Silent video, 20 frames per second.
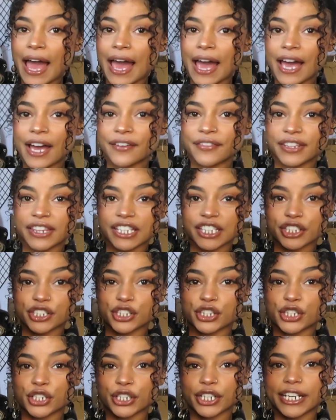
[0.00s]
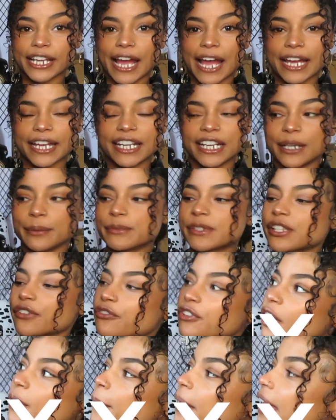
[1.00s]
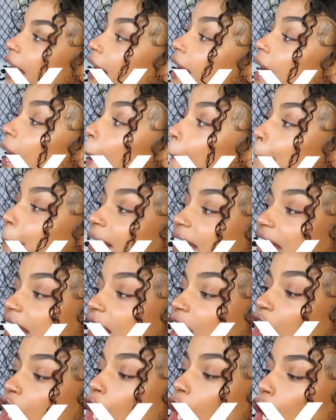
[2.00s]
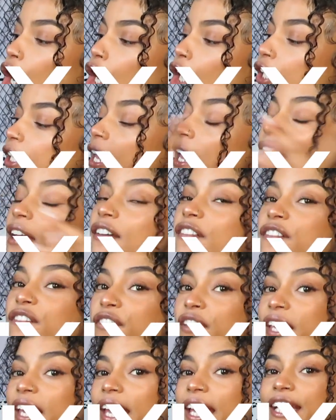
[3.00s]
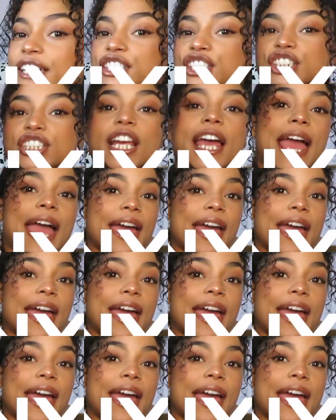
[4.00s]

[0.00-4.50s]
I have these three items from a company called VHNY.